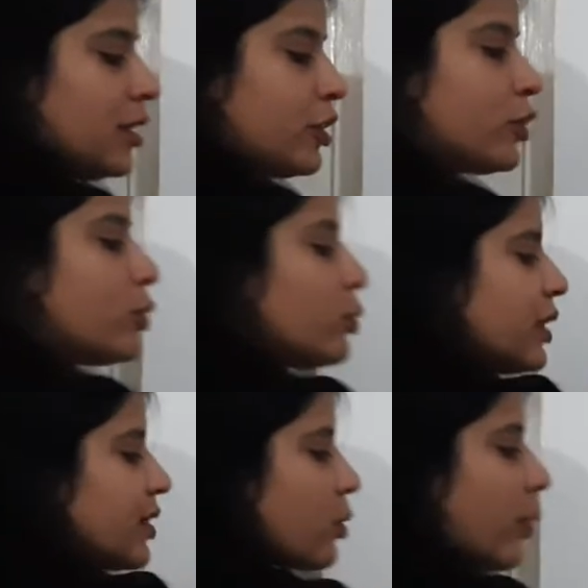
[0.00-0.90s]
to do
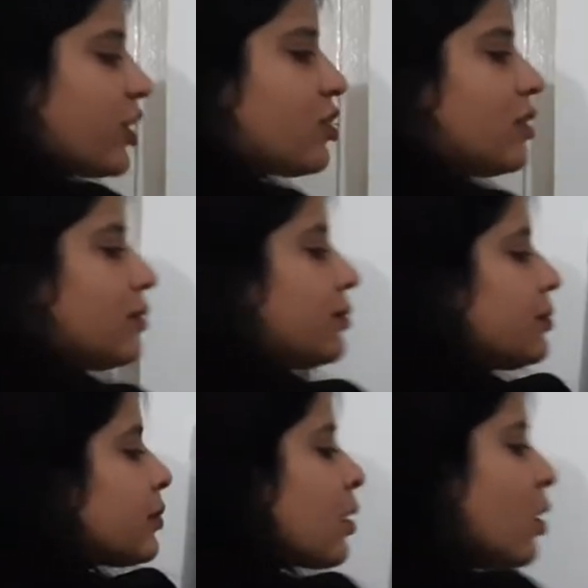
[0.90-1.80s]
this question,
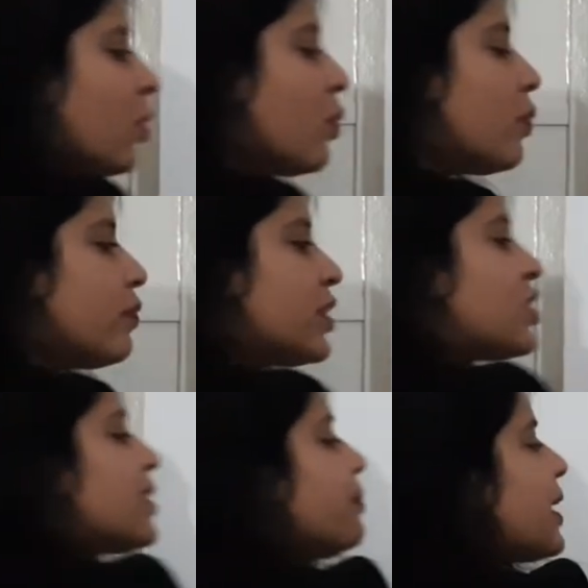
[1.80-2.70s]
which
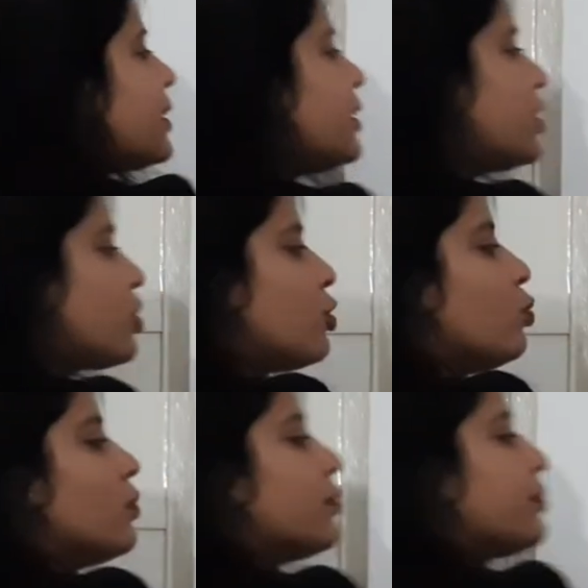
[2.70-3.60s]
is method 2.